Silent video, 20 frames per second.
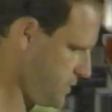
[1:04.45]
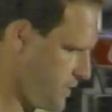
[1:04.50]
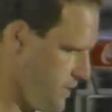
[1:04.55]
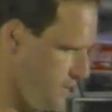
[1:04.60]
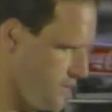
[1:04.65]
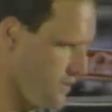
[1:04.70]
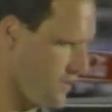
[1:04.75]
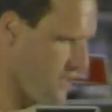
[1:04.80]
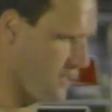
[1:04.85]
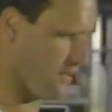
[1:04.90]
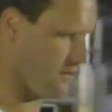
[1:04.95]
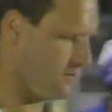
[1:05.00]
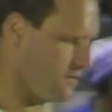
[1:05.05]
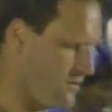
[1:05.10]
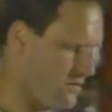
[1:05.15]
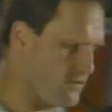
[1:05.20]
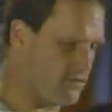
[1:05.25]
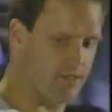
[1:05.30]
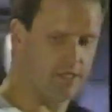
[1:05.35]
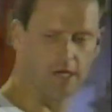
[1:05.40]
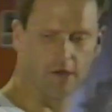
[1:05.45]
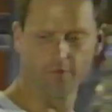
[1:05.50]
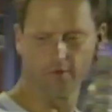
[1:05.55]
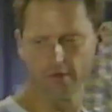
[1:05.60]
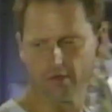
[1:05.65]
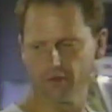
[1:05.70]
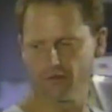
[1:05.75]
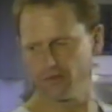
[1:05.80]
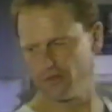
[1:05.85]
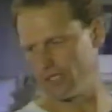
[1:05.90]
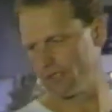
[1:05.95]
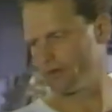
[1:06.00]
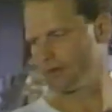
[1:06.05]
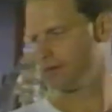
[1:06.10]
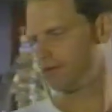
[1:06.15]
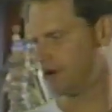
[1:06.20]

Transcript: T. Thanks. Now for the secret